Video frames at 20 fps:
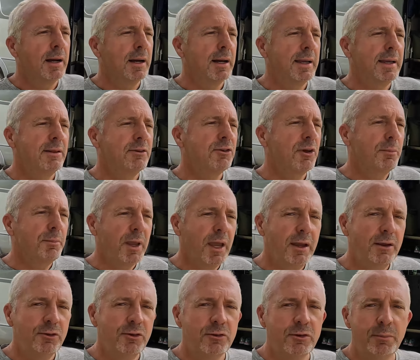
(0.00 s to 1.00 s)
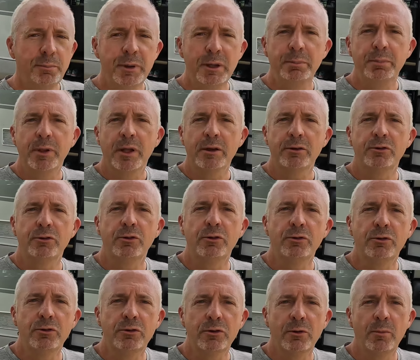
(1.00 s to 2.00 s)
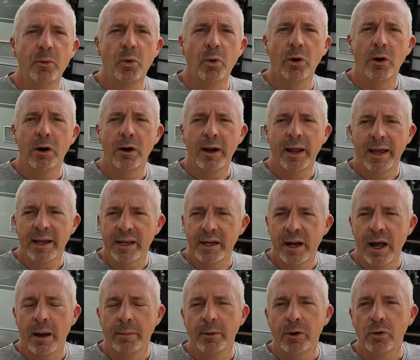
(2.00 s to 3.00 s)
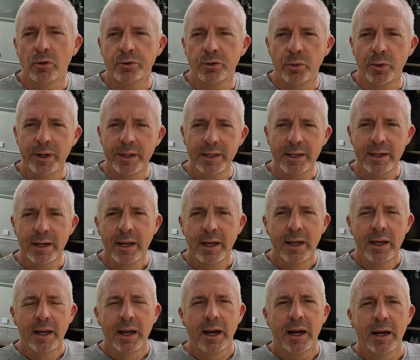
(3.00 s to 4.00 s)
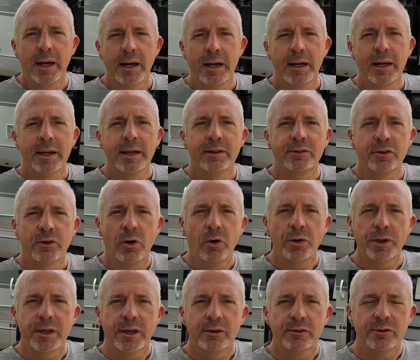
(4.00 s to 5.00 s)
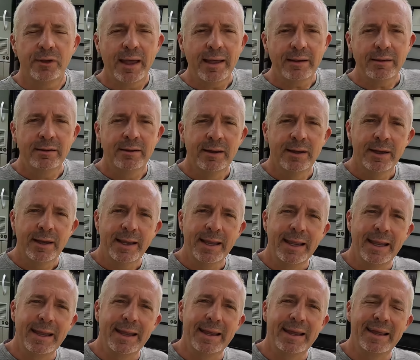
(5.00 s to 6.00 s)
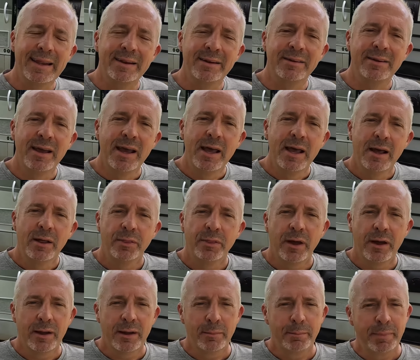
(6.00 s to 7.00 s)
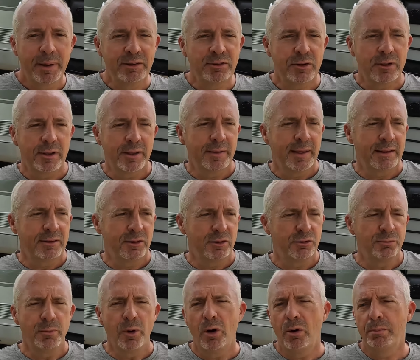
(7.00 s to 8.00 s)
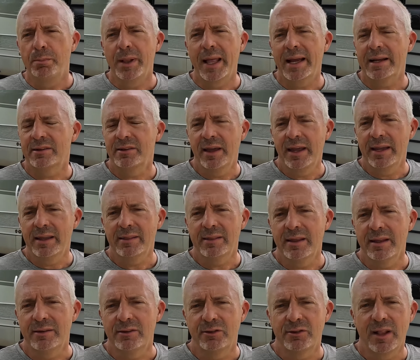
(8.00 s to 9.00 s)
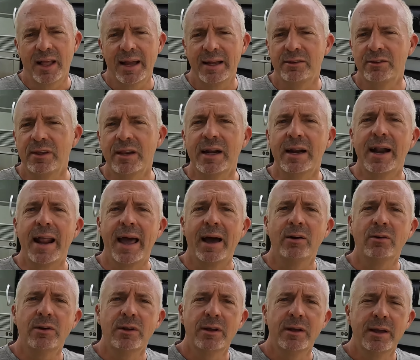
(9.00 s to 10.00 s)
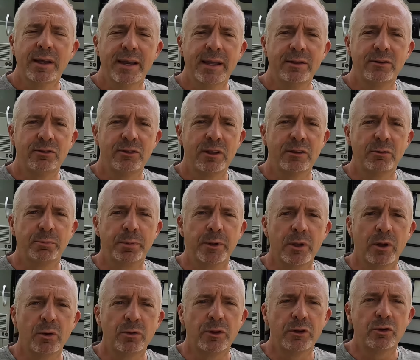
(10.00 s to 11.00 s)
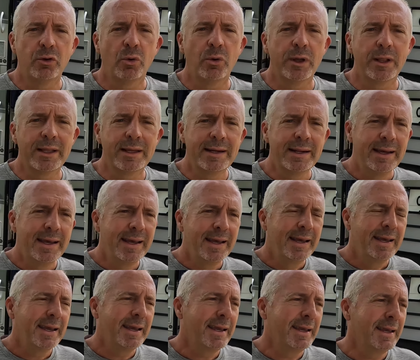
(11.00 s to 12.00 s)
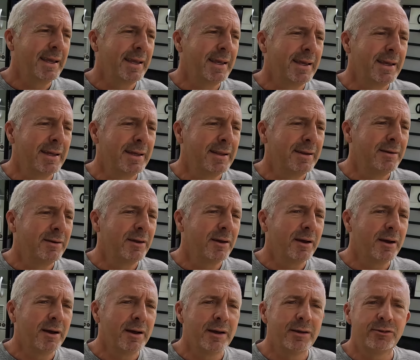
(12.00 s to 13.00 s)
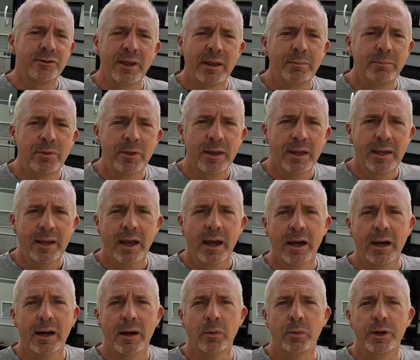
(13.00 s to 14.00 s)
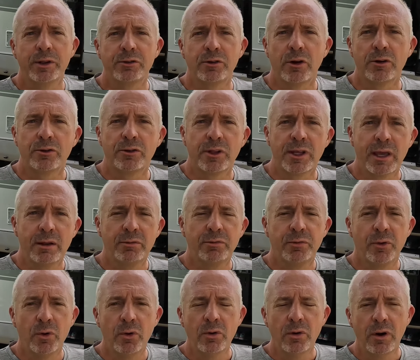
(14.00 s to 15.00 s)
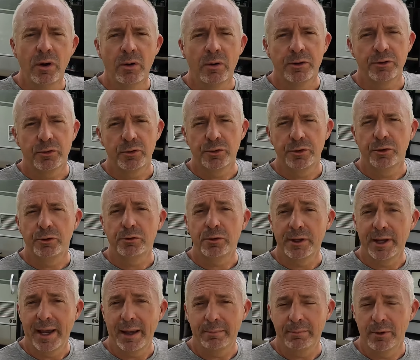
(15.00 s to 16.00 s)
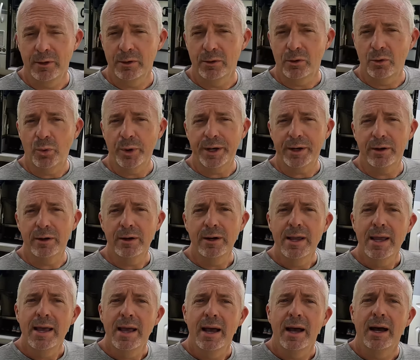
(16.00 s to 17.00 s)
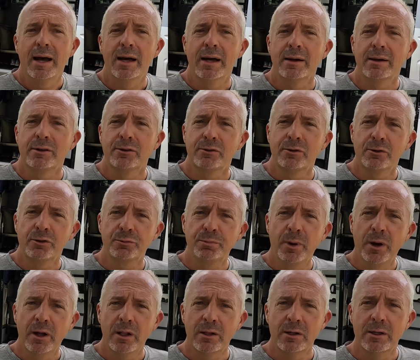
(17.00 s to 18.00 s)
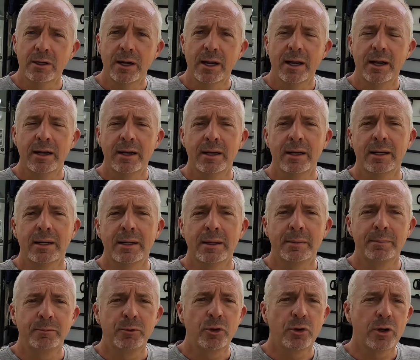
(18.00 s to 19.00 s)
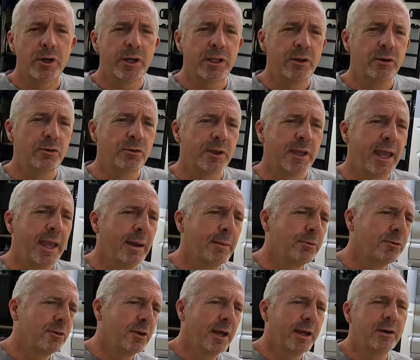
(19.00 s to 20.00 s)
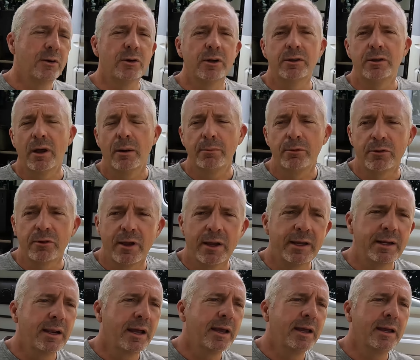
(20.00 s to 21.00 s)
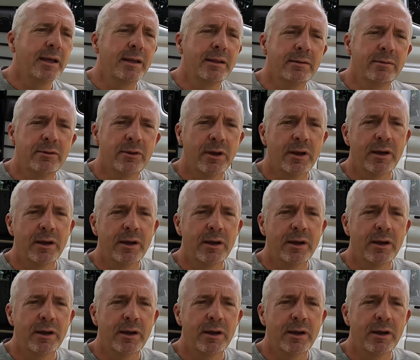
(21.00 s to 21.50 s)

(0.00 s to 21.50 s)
In some cases, a B+ uses a more economical toilet. It's called a cassette, and basically that's a small black tank that slides in and out and sits below the toilet. And same thing, when it starts to get full, which will usually happen a little quicker because they're smaller, you're going to use a campsite or a dump site and